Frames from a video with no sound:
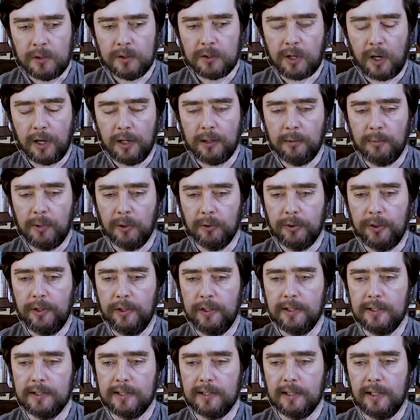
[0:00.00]
talk about
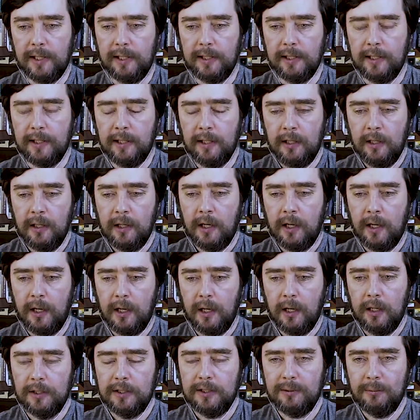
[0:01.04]
things like
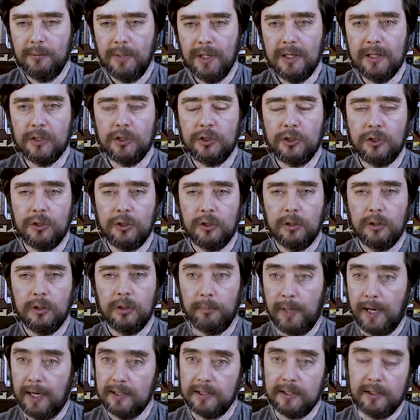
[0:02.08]
uh, diminished
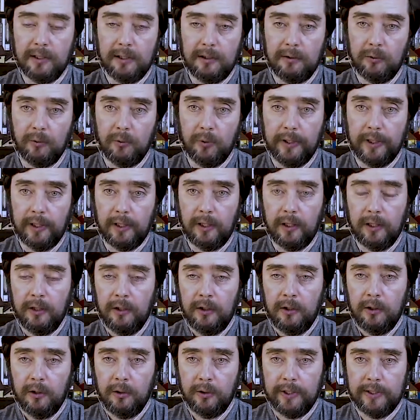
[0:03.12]
capacity, where
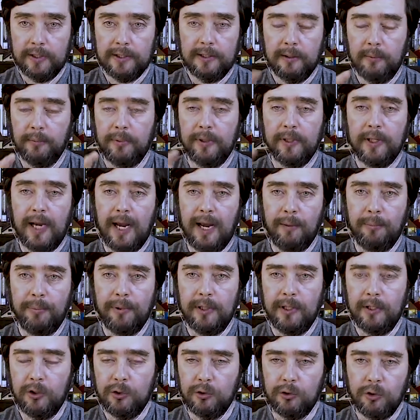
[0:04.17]
okay, something
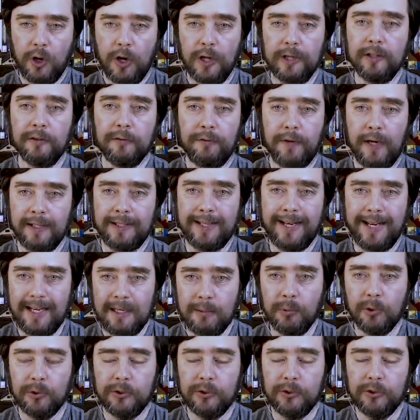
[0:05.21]
happened and you're not in fact
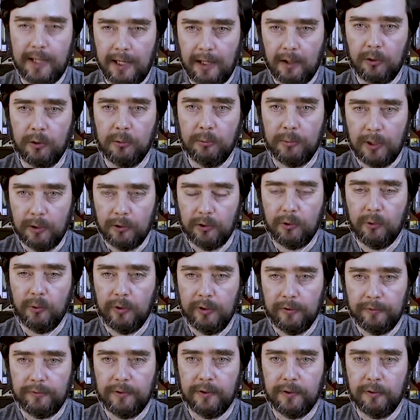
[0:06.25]
able to care about the
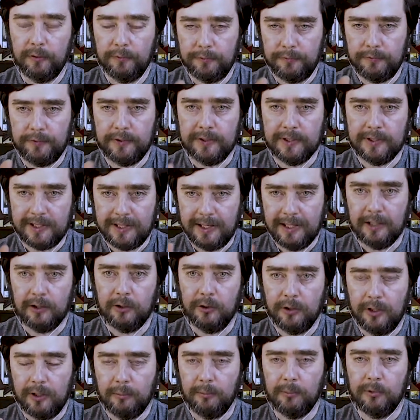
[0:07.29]
welfare of the
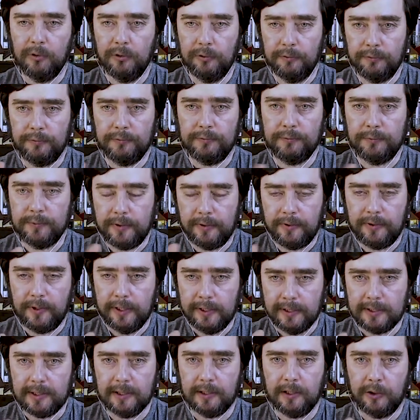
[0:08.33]
standard number of
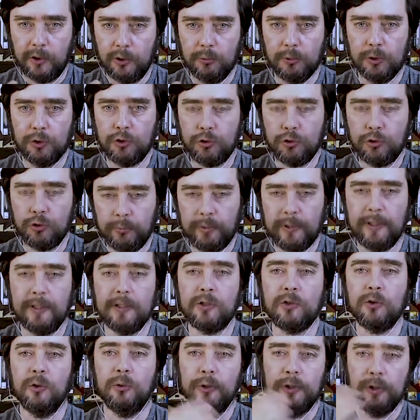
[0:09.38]
things that a human should be.
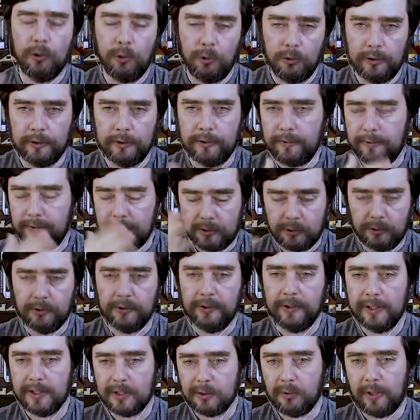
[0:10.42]
And so in court,
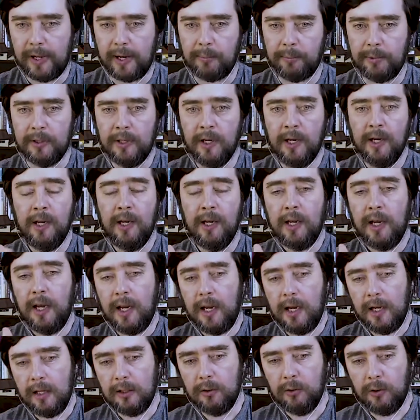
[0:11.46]
certain things will happen.
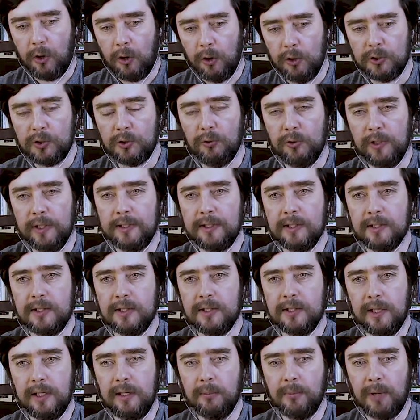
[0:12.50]
And it also lets us
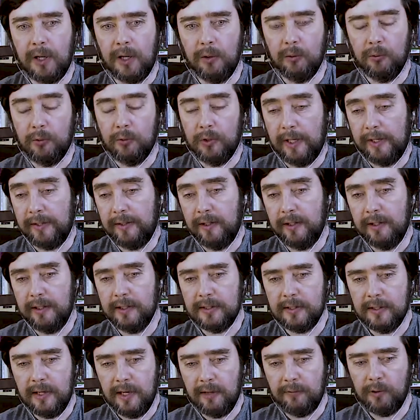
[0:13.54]
think about what I think
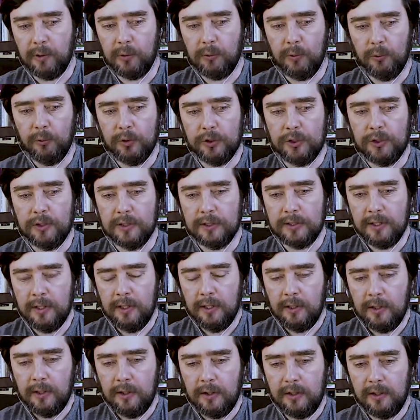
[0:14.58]
is inevitable, which is
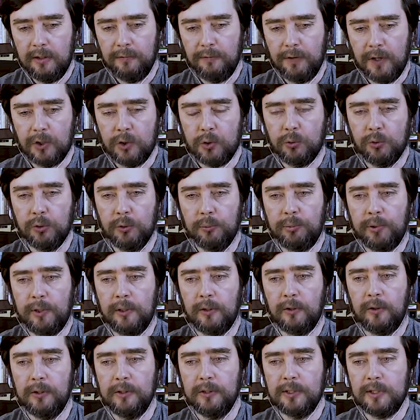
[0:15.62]
the eventual
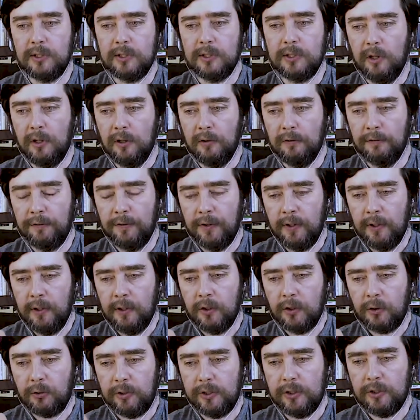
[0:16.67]
appearance of
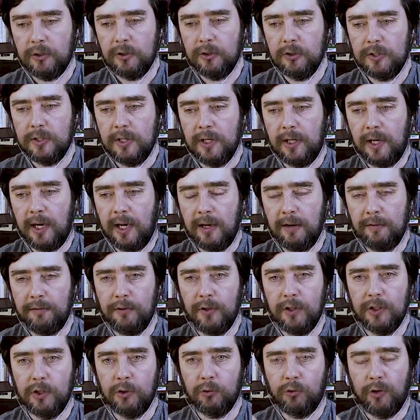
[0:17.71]
creatures that have
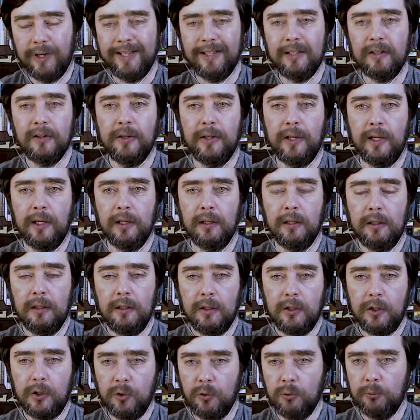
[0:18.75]
greater than
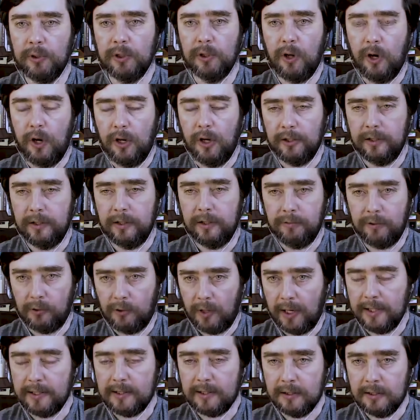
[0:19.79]
human cognitive
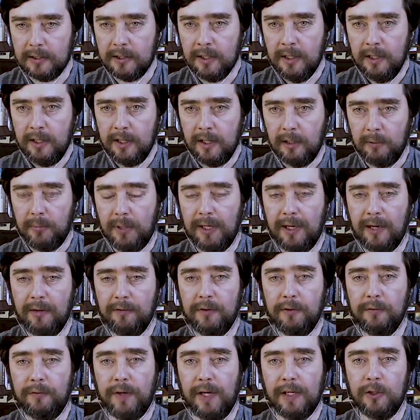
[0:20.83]
horizons, that may have,
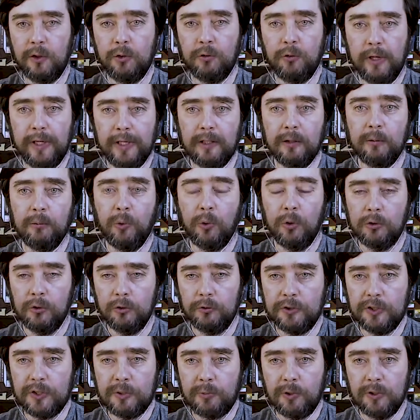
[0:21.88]
in fact, greater moral
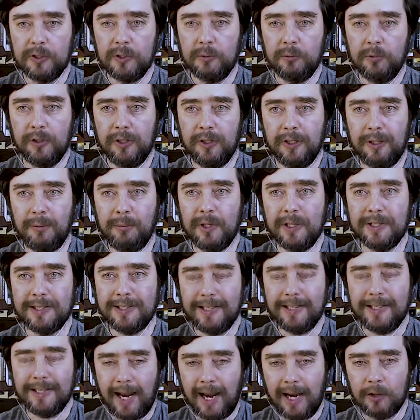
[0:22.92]
responsibility because
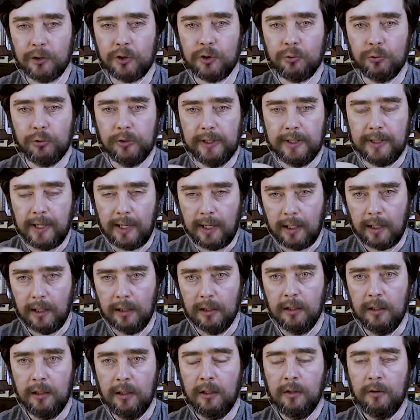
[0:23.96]
they actually
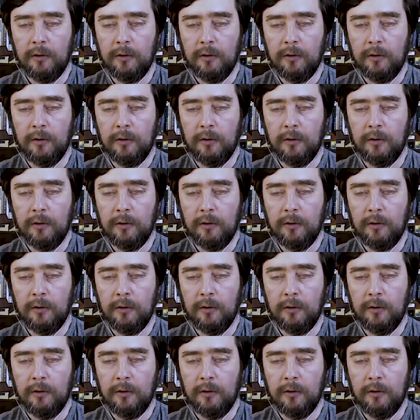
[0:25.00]
can